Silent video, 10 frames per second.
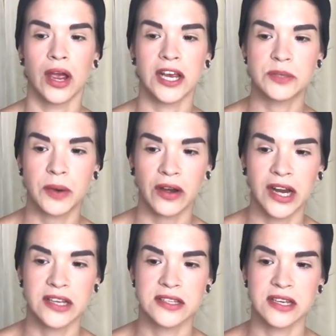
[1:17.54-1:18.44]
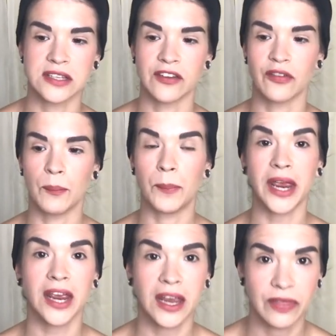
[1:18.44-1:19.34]
experiences of
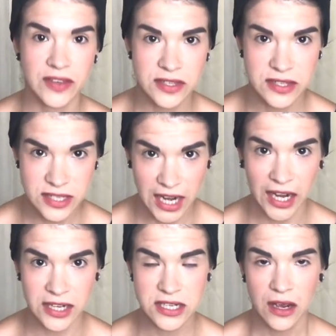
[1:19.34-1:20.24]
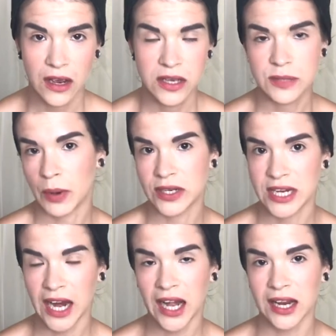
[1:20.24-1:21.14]
being in this state
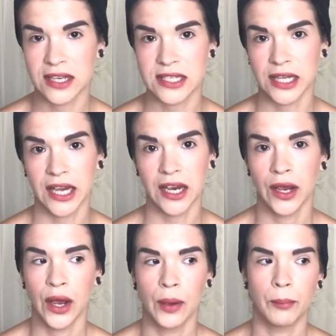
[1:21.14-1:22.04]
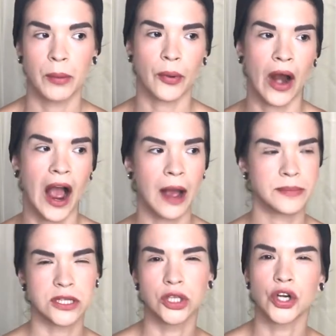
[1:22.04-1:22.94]
spontaneously, but
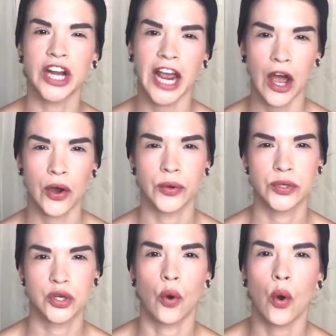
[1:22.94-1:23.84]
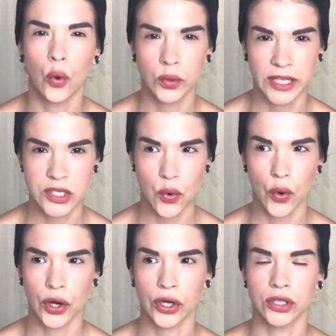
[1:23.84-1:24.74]
perhaps learning how to hold it
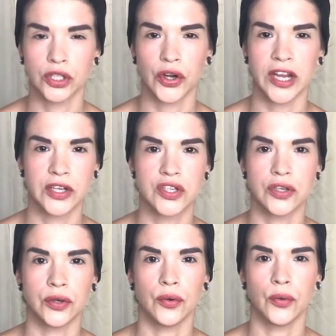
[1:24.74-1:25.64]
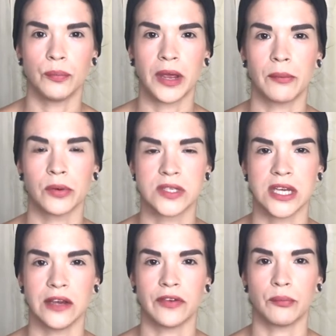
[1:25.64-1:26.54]
or learning to be able to
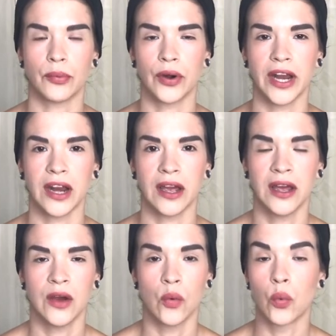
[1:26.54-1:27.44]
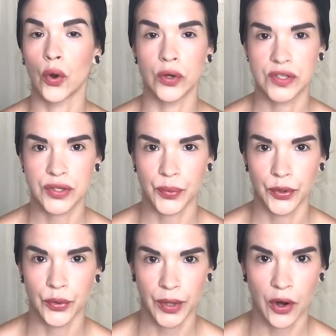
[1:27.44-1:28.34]
even bring words
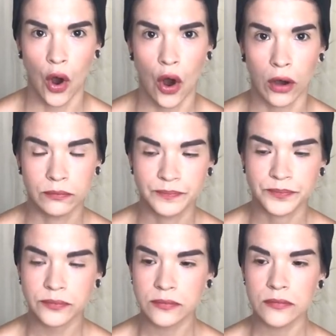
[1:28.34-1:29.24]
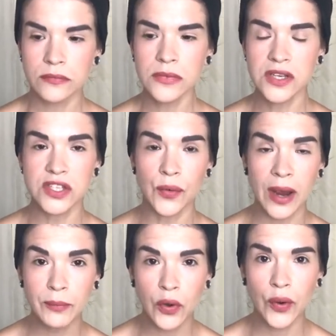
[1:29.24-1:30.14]
through at all. So
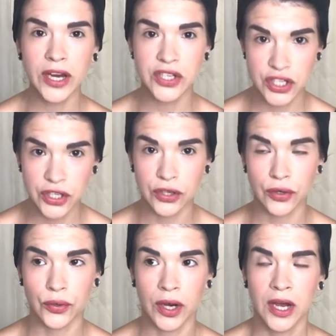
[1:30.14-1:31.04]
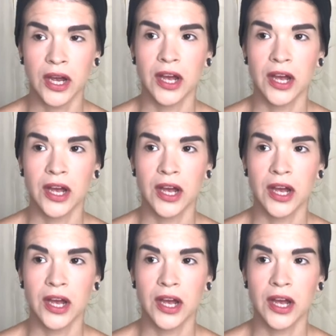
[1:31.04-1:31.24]
I'm going to